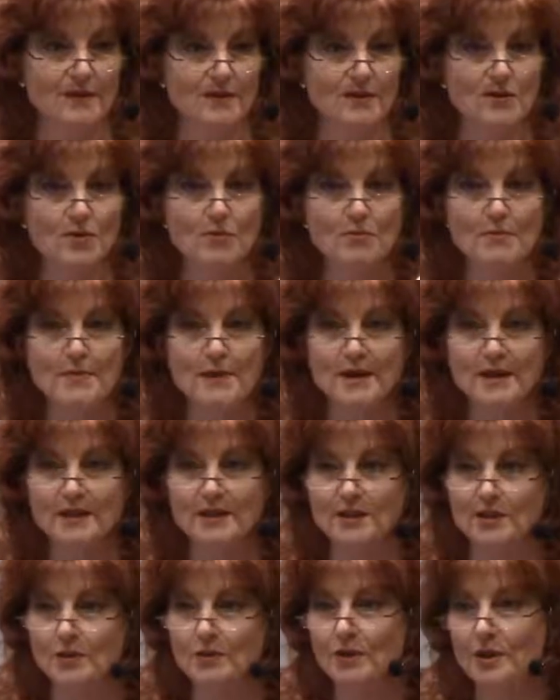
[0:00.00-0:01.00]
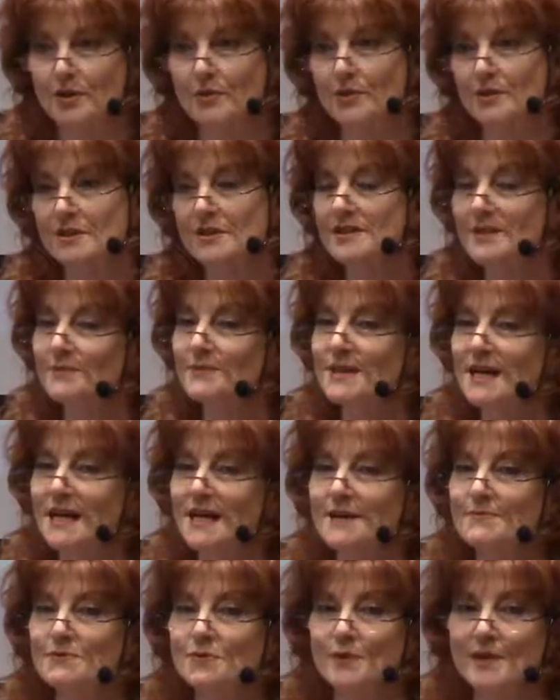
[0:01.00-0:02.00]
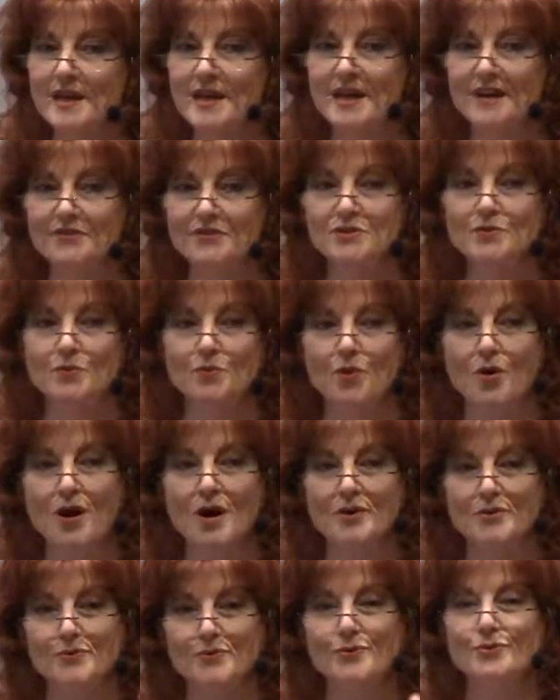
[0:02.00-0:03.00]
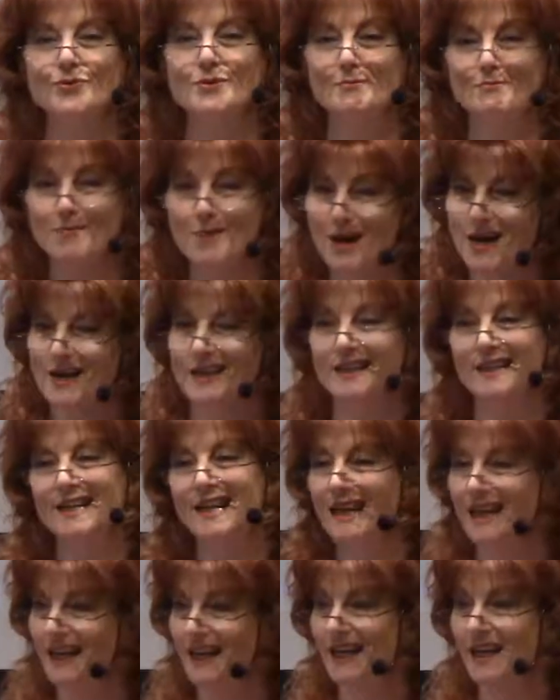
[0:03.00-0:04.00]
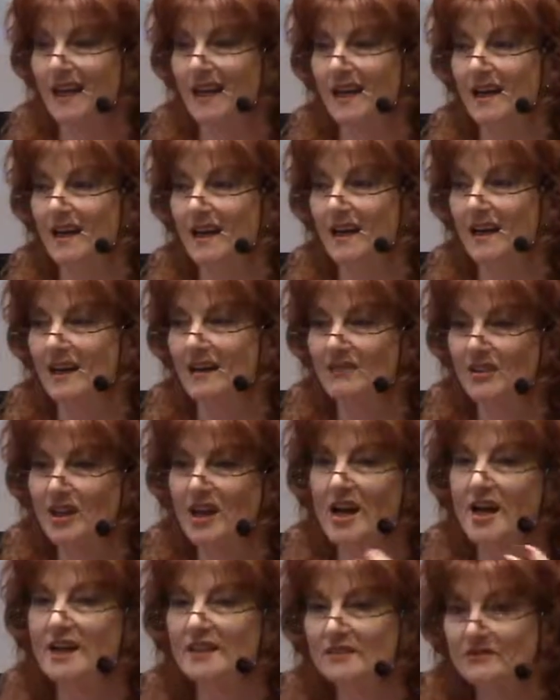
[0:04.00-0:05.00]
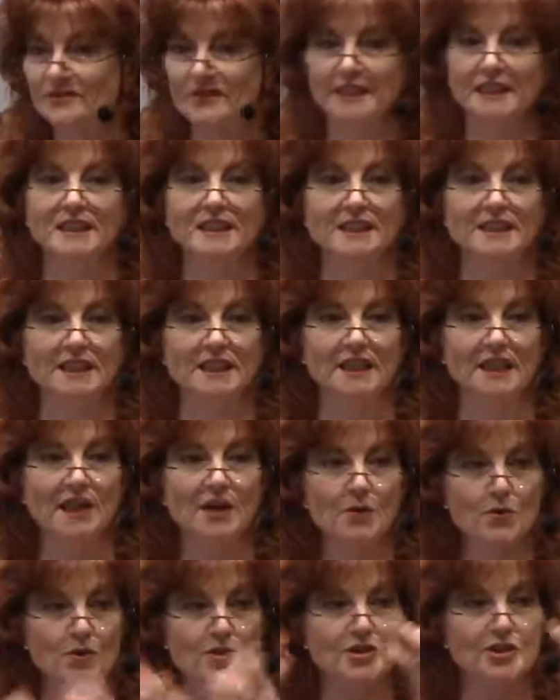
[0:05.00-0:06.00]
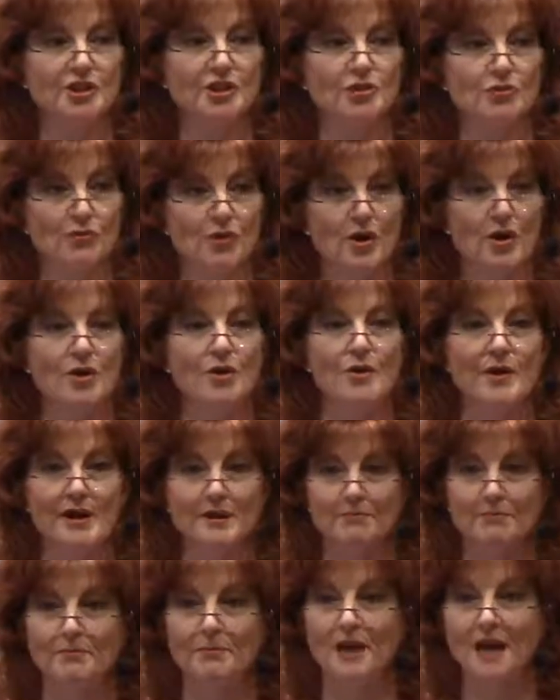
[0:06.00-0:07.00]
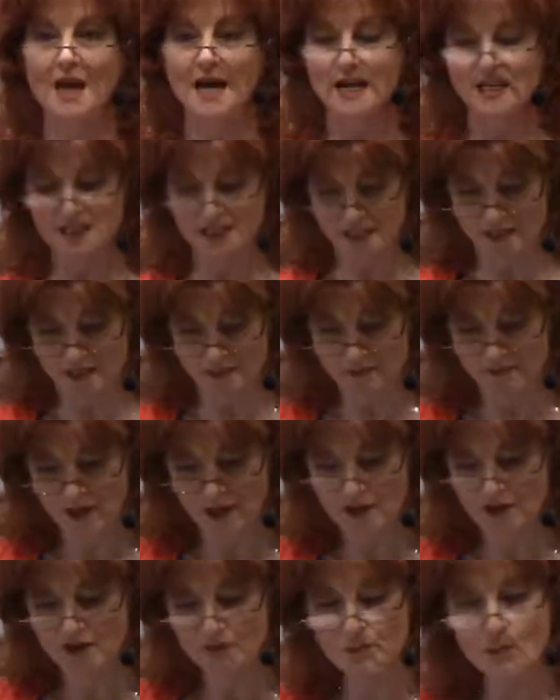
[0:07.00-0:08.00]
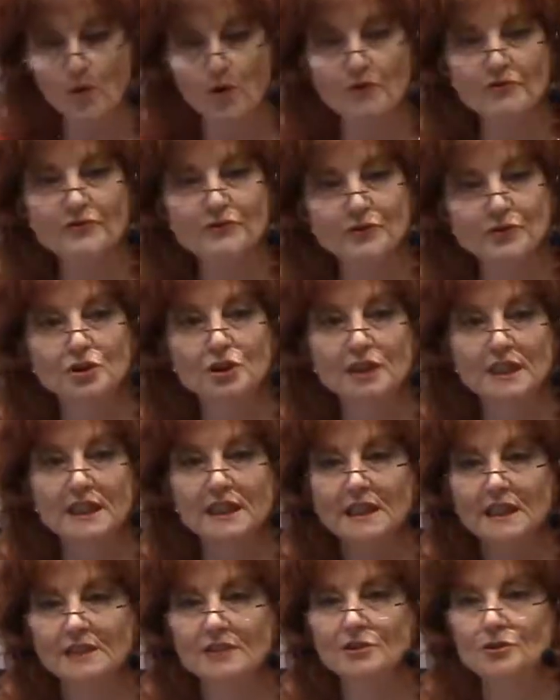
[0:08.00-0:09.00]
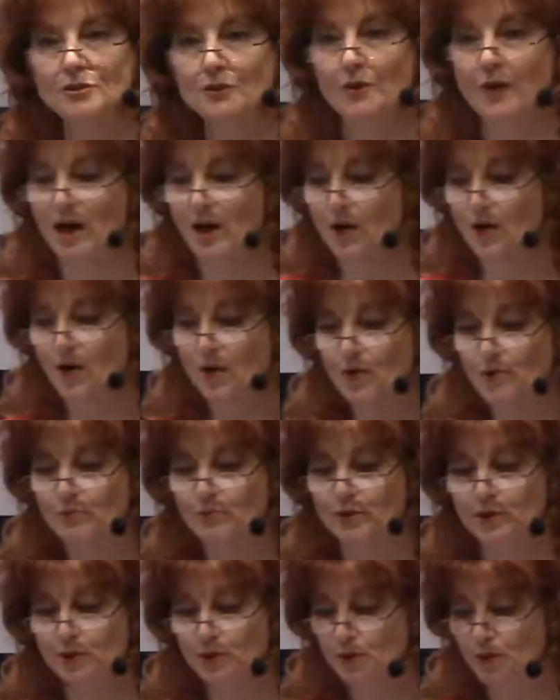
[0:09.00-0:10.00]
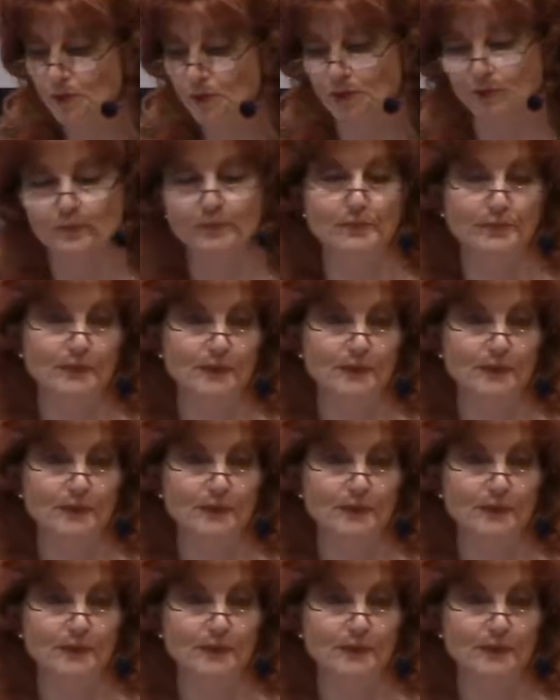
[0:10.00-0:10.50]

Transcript: No mud, no lotus. Sometimes we have to walk through the mud of the conflict in order to grow and blossom more fully into our own bloom.